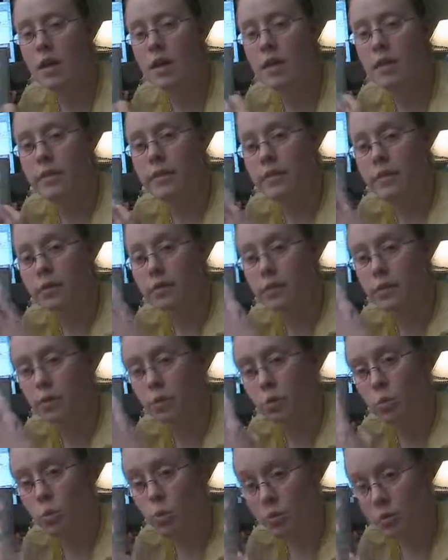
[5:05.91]
in this
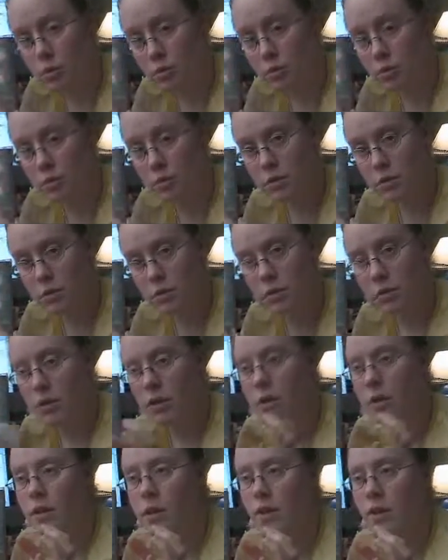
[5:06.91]
middle world,
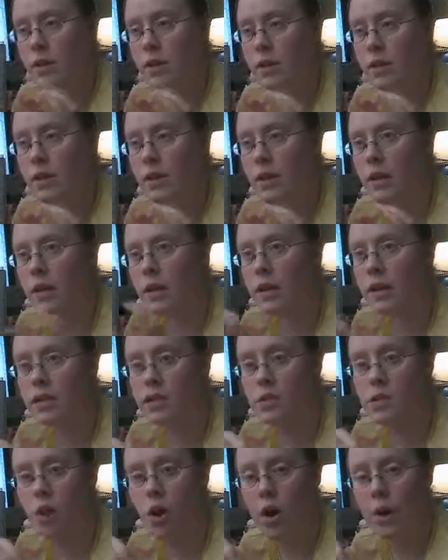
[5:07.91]
he
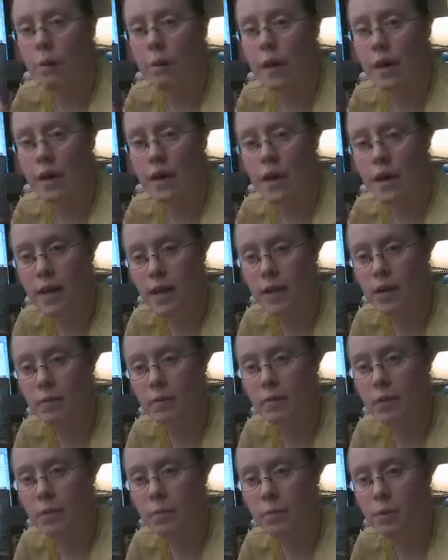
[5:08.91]
gets caught by
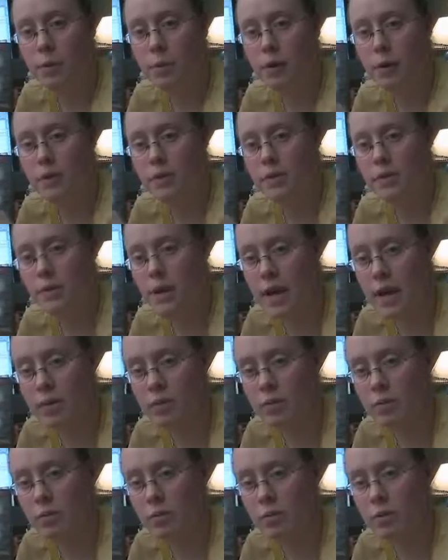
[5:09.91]
him, put on a
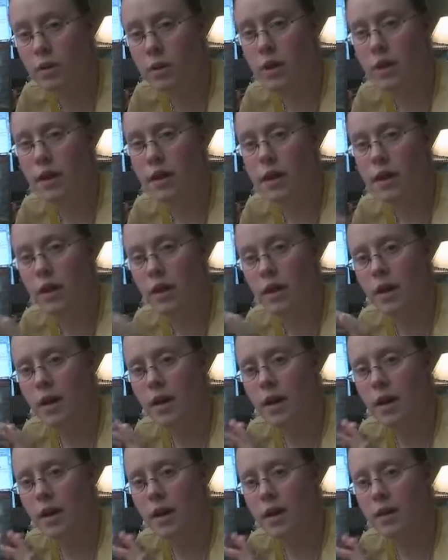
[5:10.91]
table,
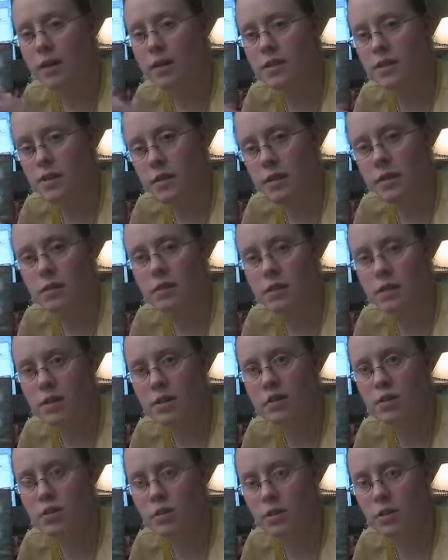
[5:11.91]
and is killed
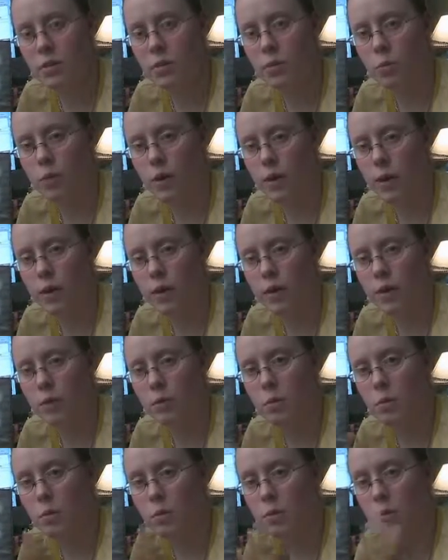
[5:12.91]
in a certain way
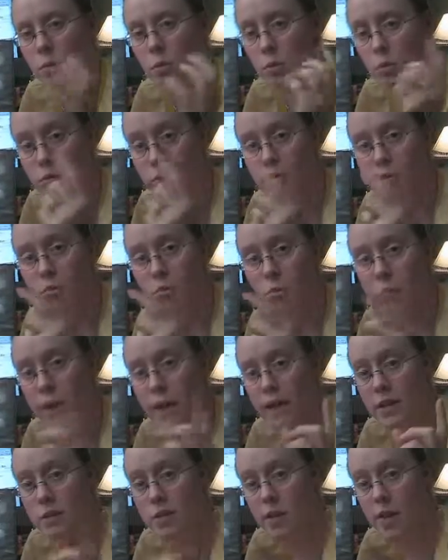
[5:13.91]
where the wounds will
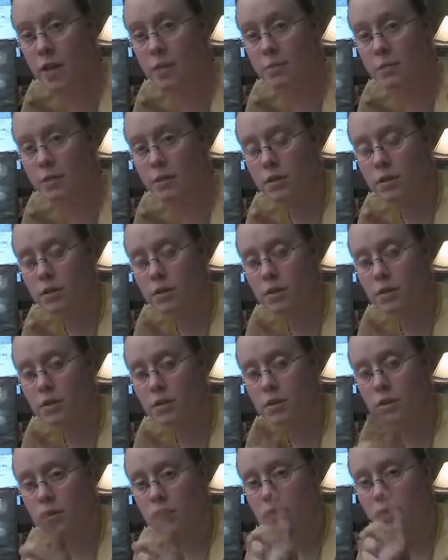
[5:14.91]
match up
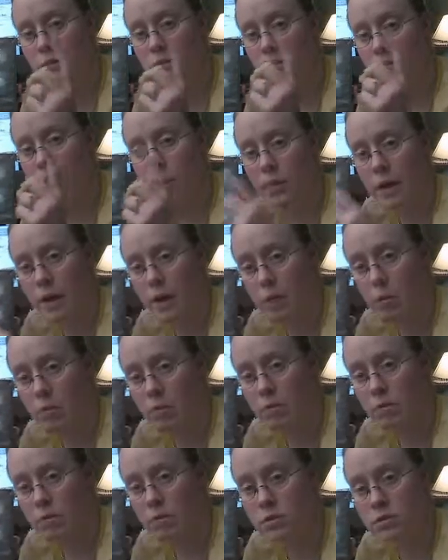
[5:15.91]
from that
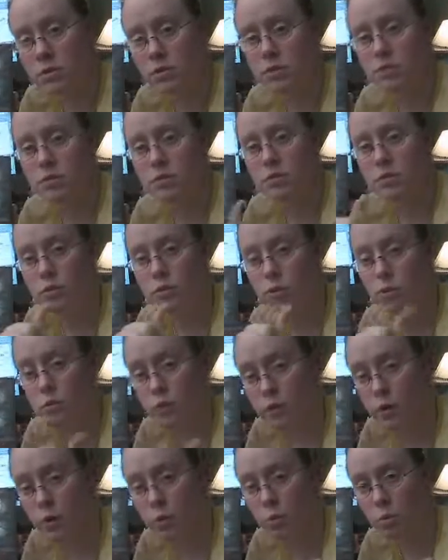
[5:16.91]
world to the
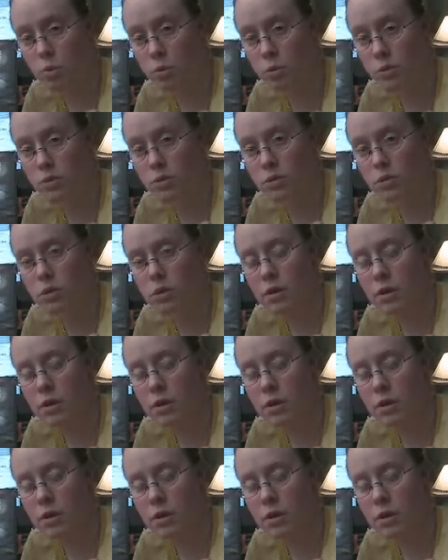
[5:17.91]
real world.